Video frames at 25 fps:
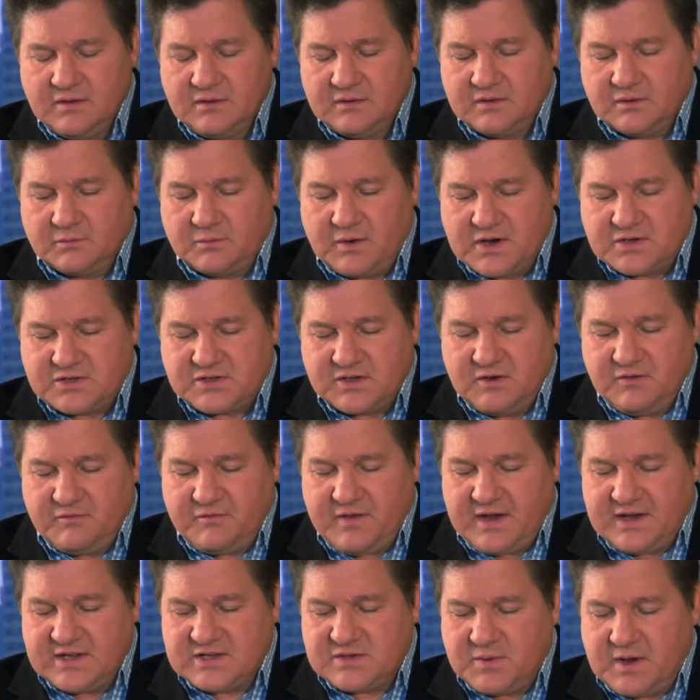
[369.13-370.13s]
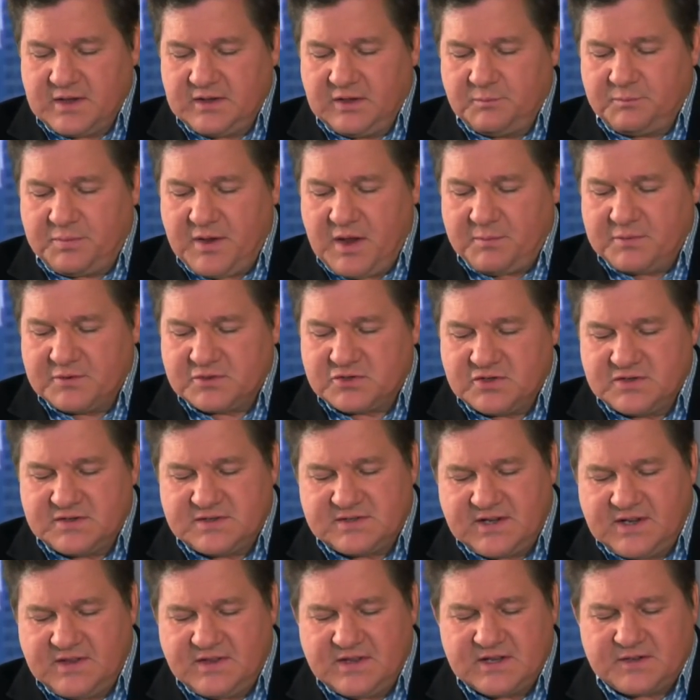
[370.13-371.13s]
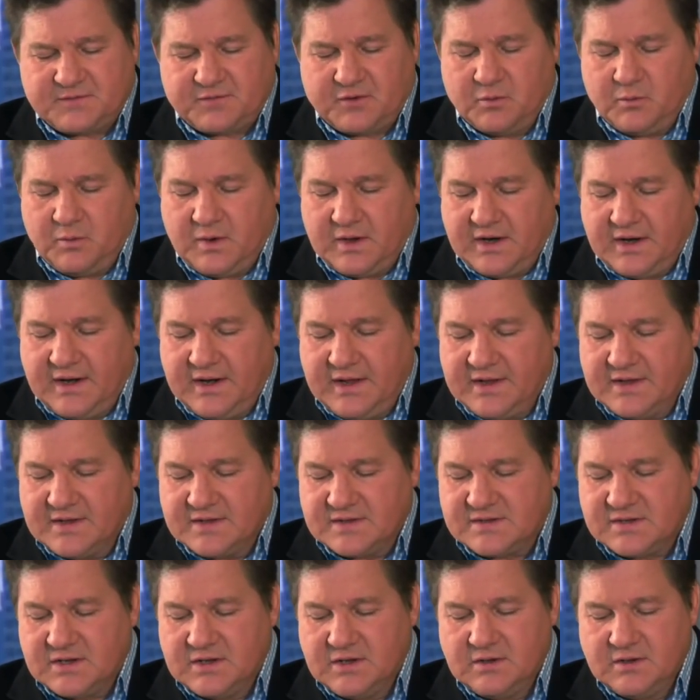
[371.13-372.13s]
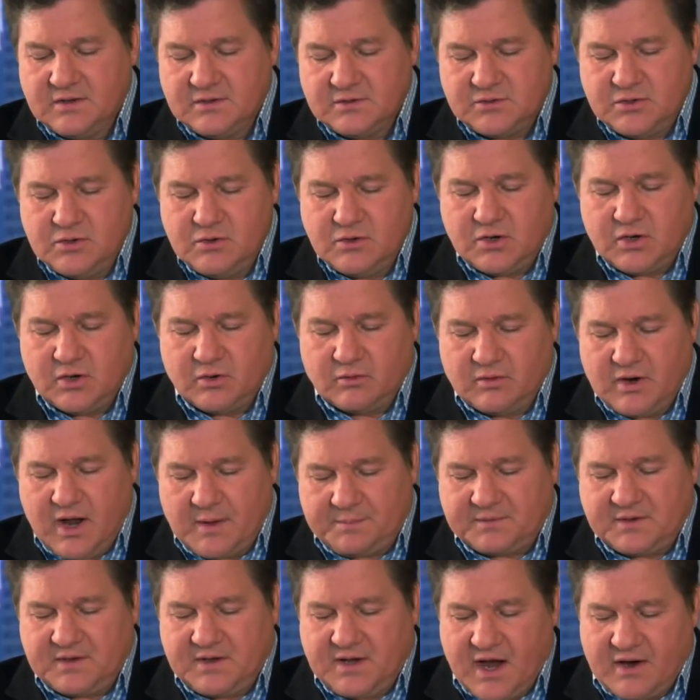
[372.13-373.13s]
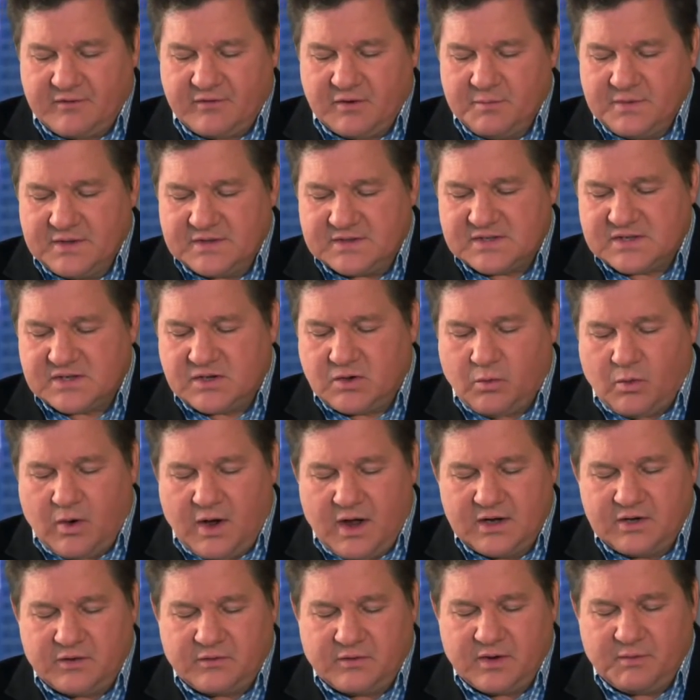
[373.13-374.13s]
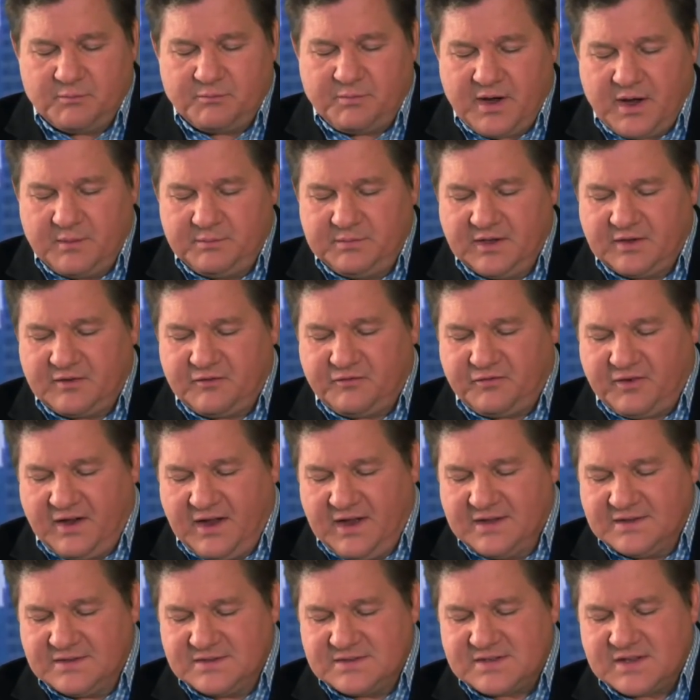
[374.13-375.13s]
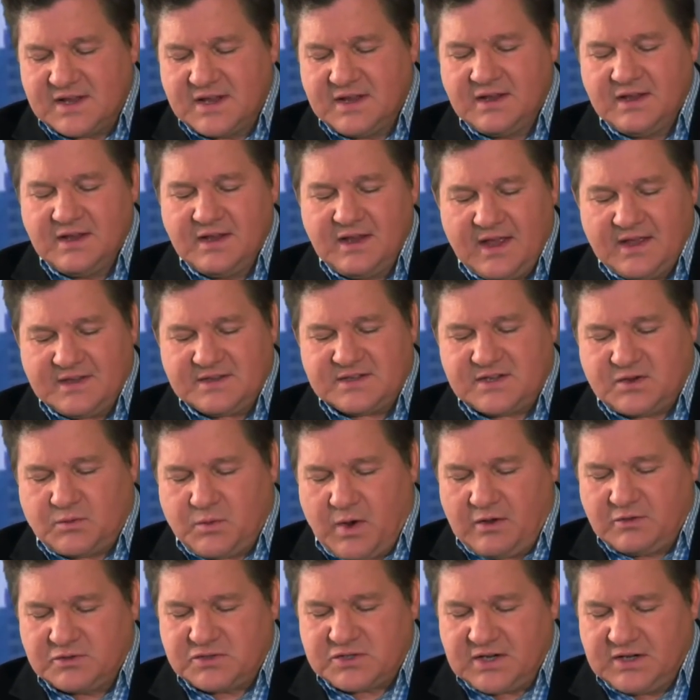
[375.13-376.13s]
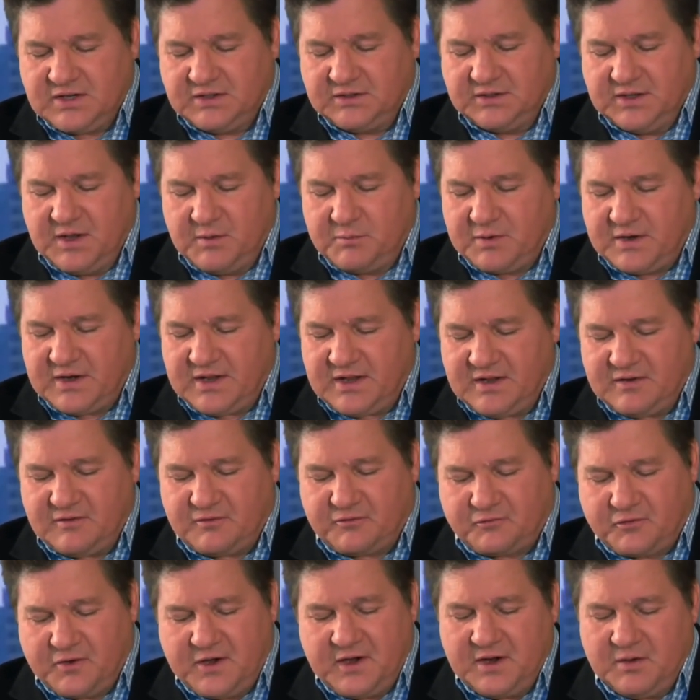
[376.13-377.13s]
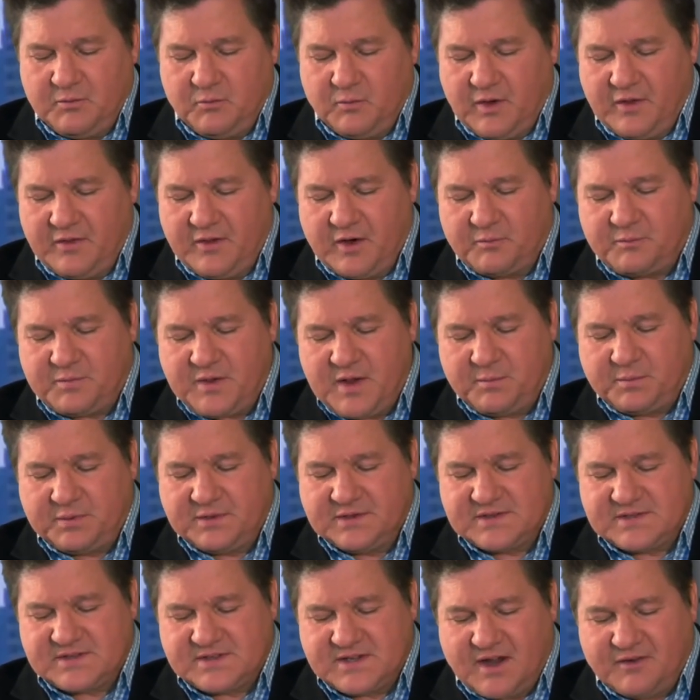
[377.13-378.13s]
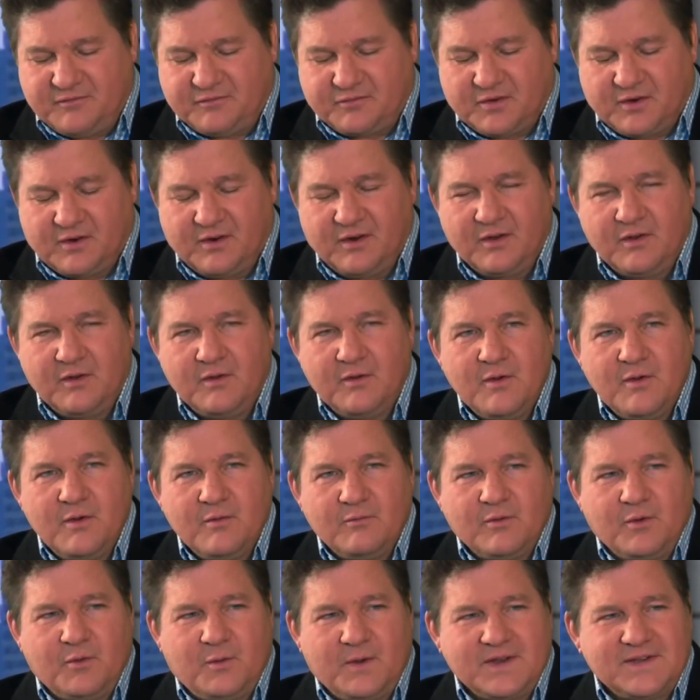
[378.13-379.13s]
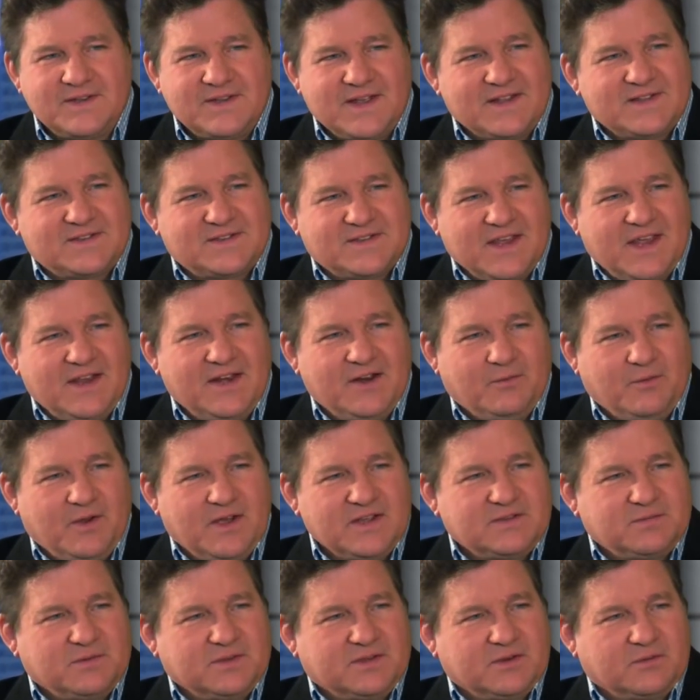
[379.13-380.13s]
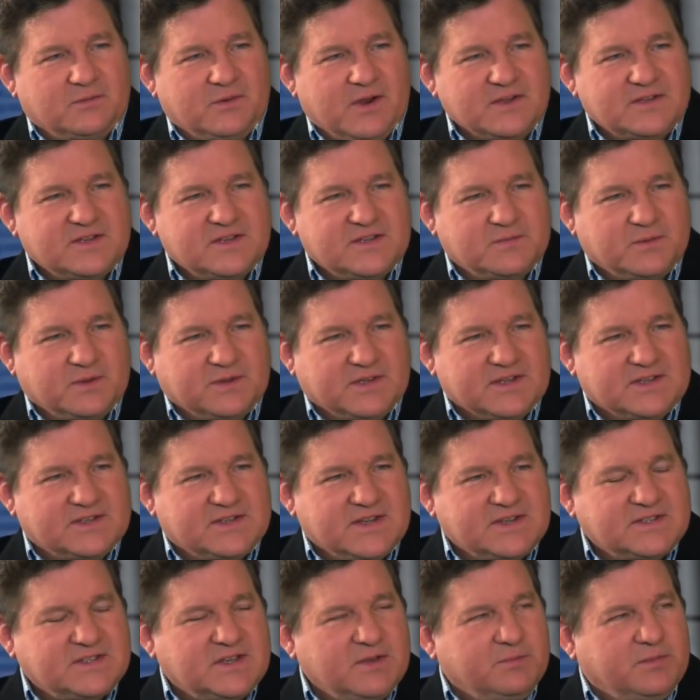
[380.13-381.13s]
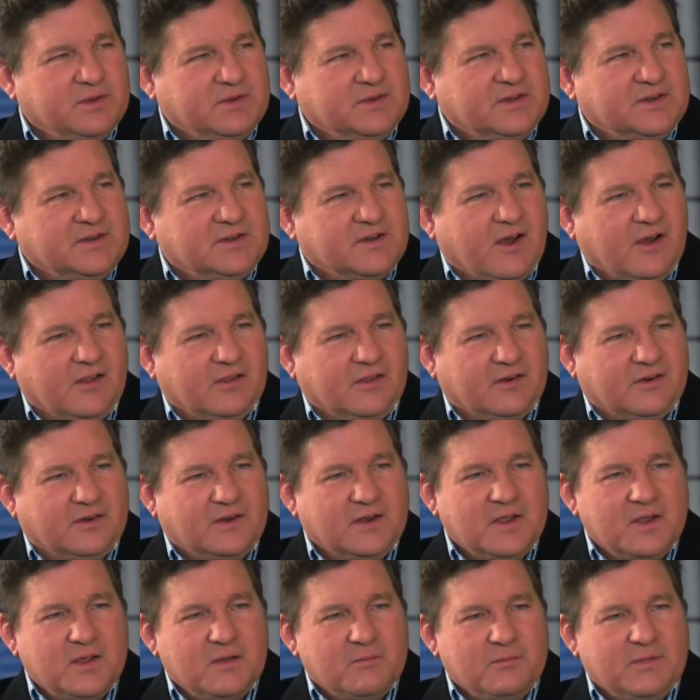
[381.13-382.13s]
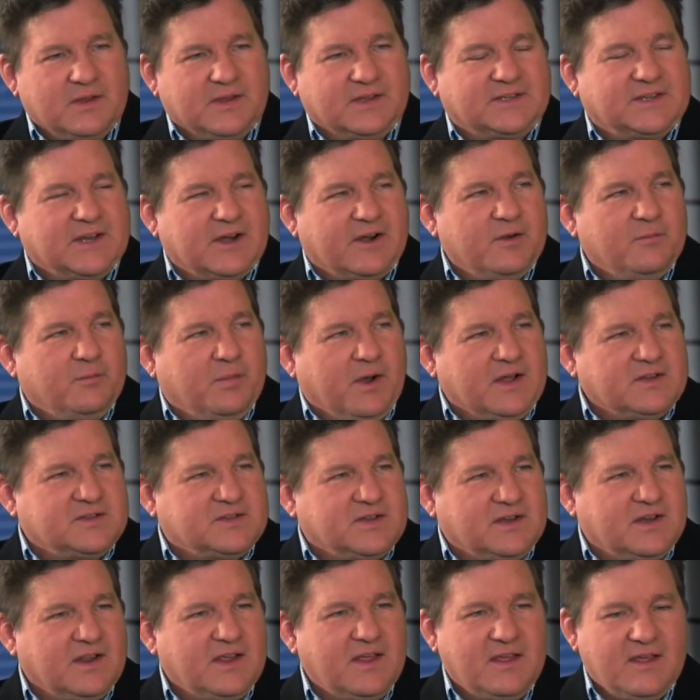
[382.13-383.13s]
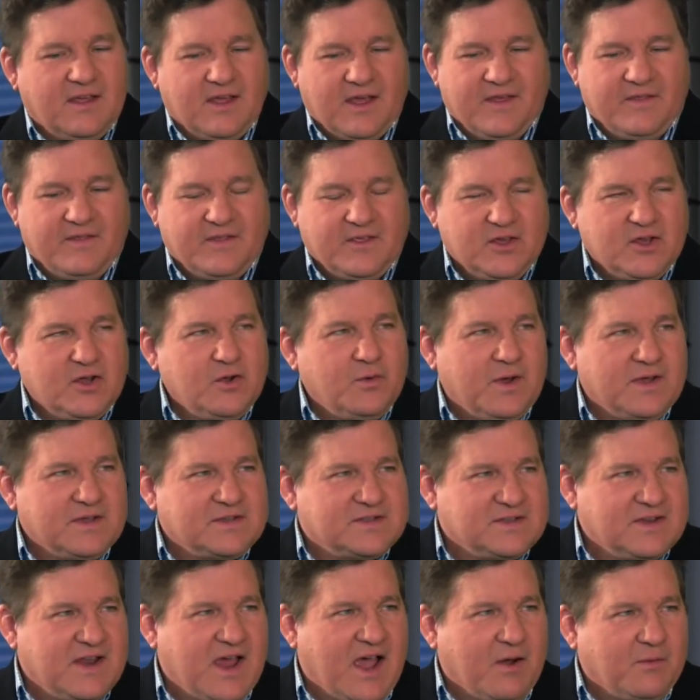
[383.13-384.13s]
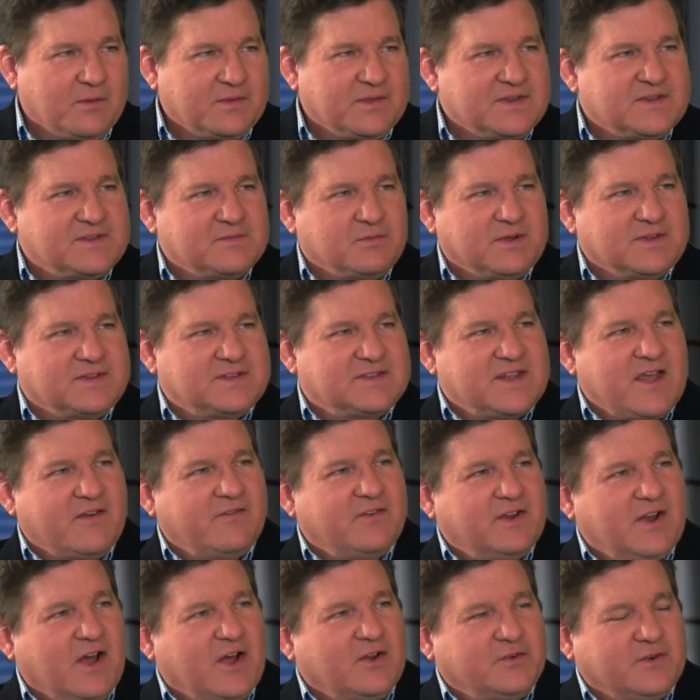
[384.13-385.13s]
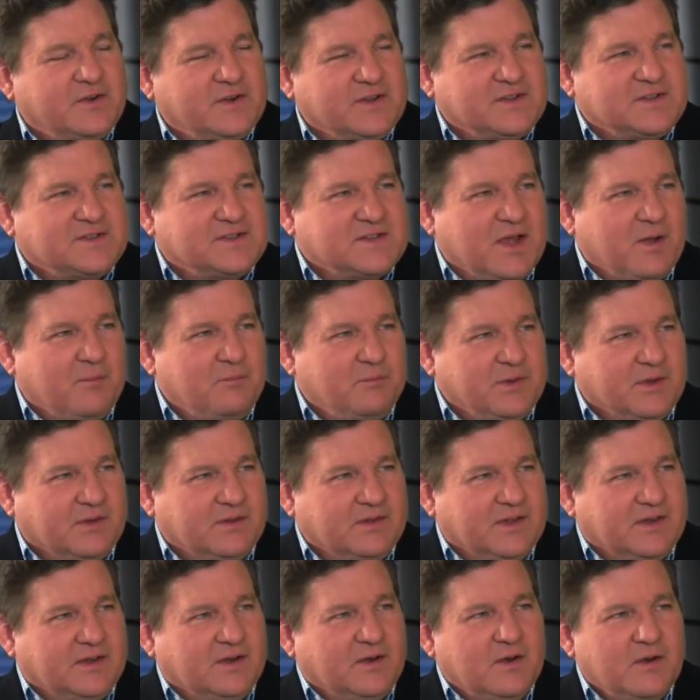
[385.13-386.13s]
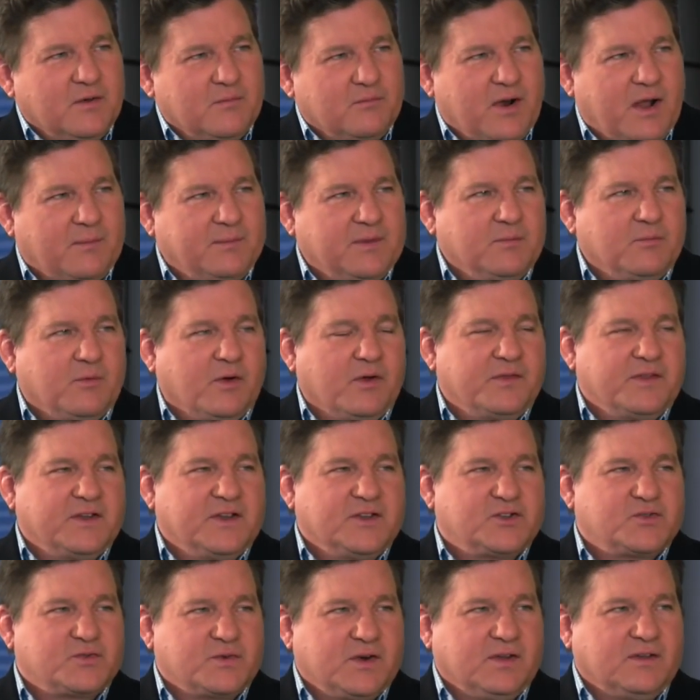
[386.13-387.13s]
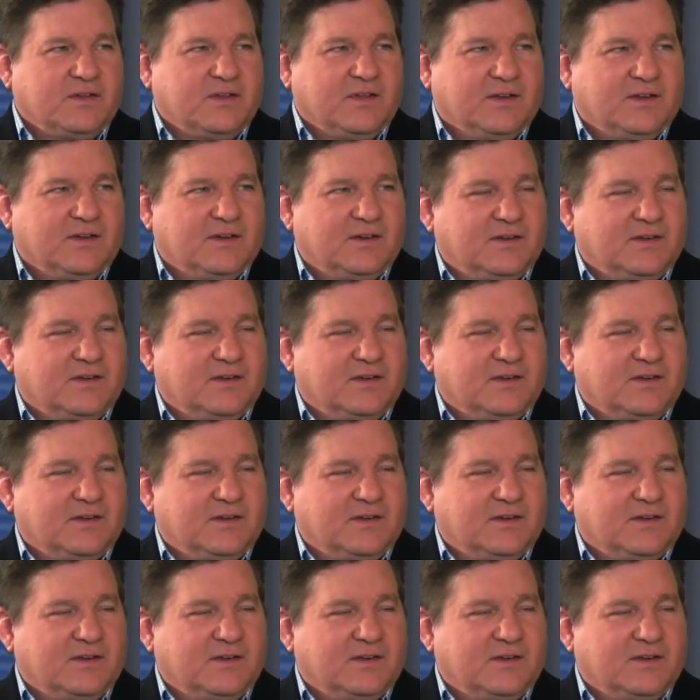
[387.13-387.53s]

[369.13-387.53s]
The Russian and Venezuelan people should see this for what it is: two corrupt governments squandering public funds and squelching liberty and freedom while their people suffer. Well, what does that say to us with the Russians with a $60 billion military budget and the U.S. now with a, 700 and some billion, probably more than $1 trillion?